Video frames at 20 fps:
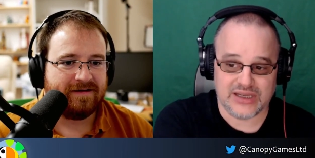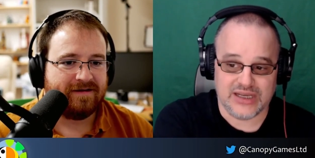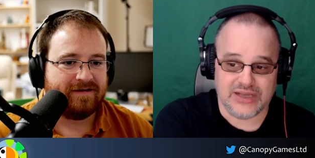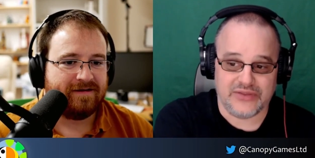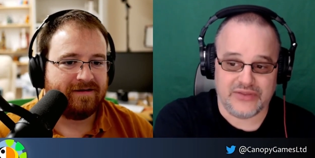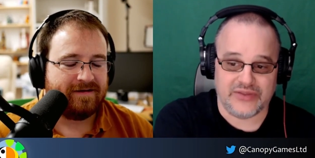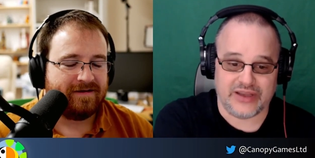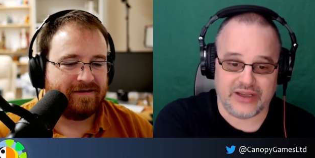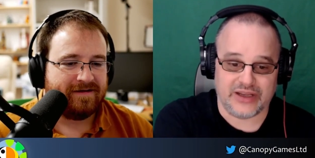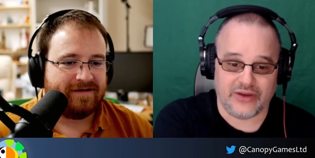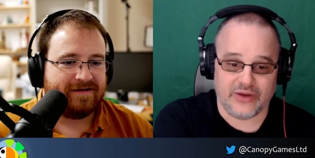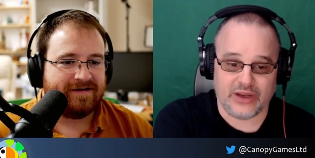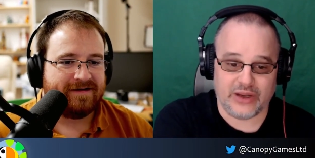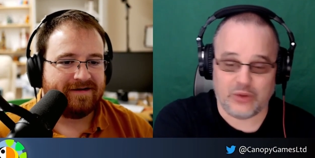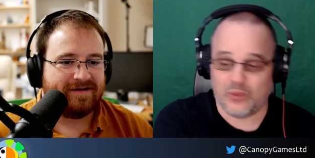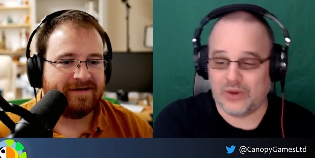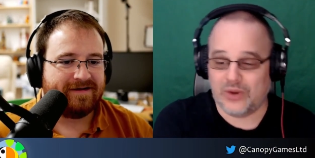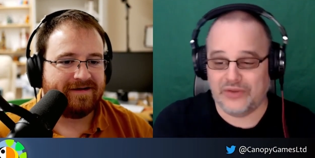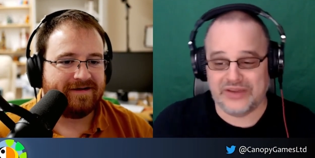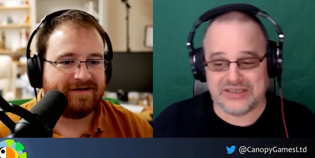Speaker 1: than going, well,
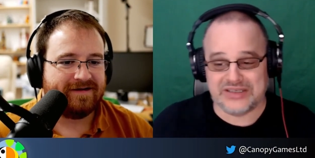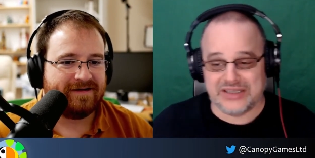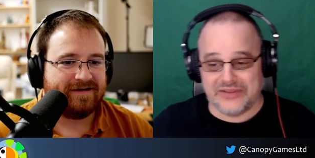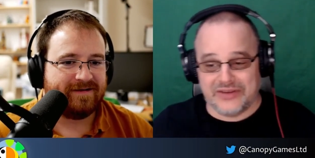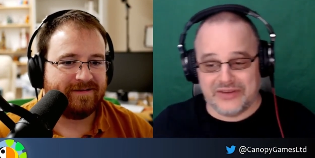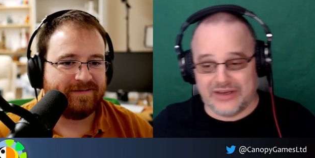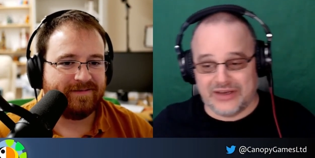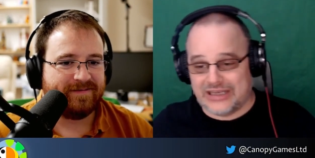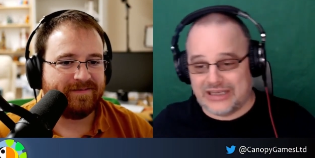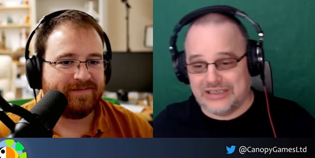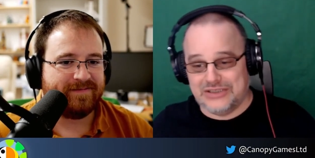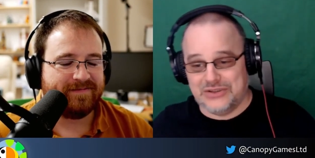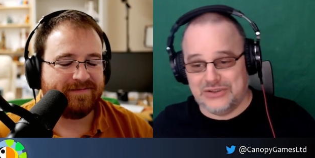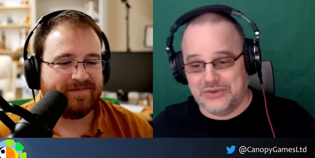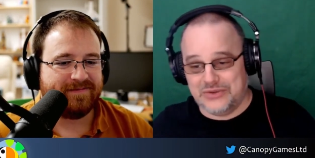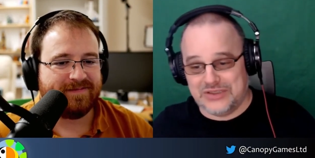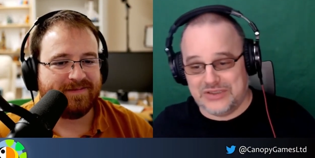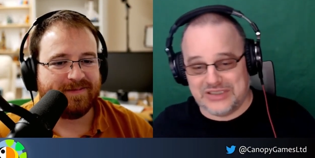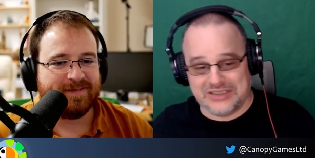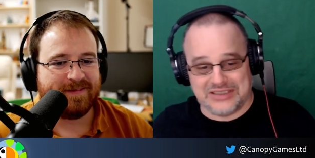there's nothing I can do
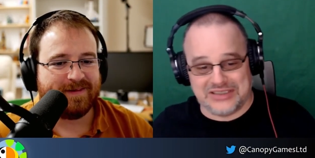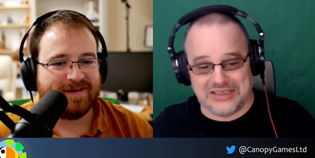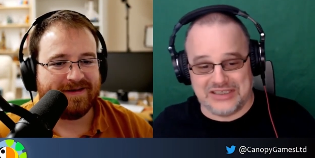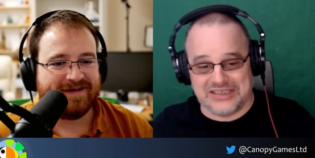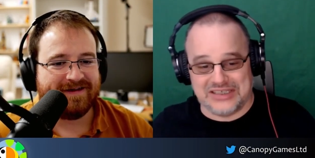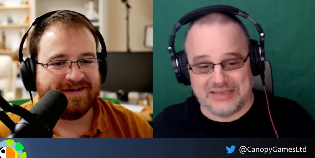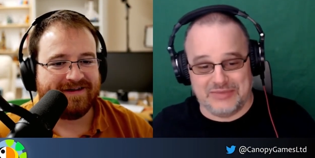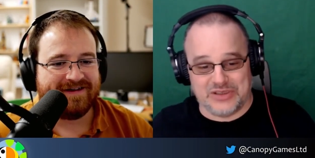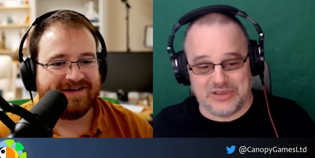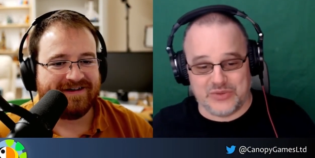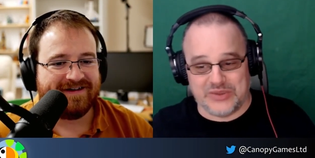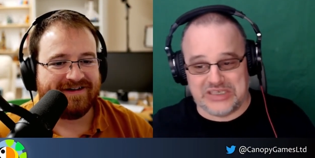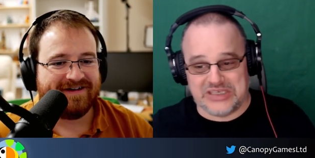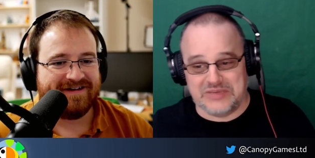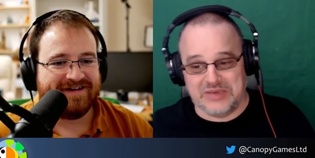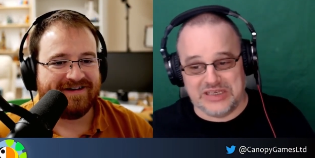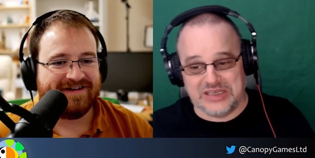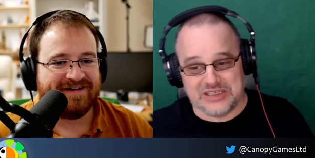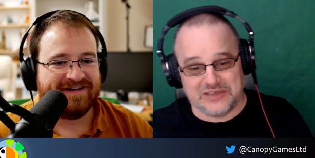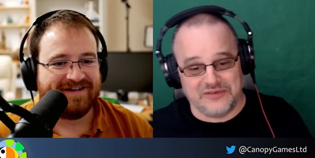because it's going to take me 20
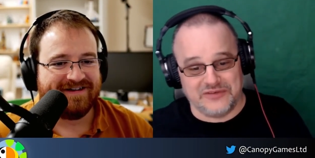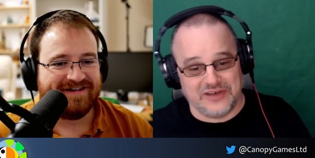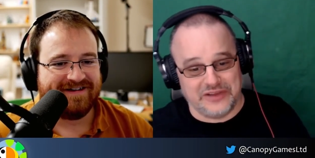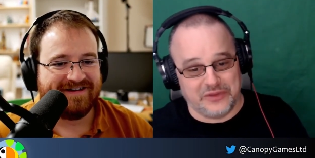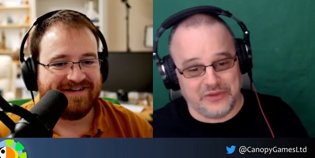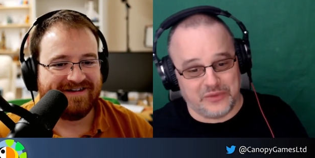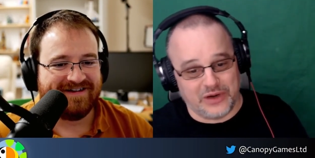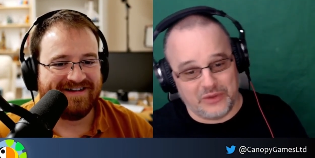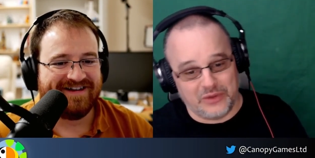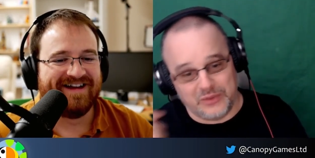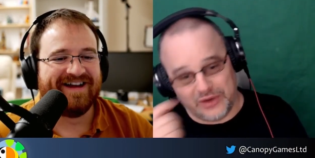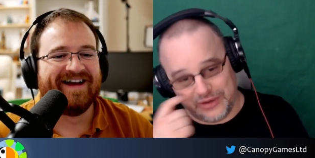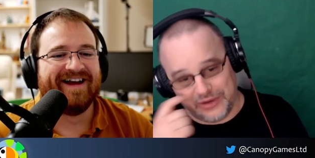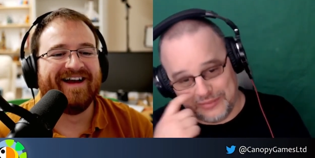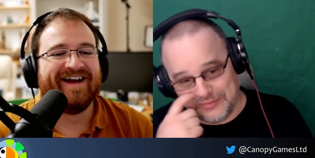minutes to find the right one.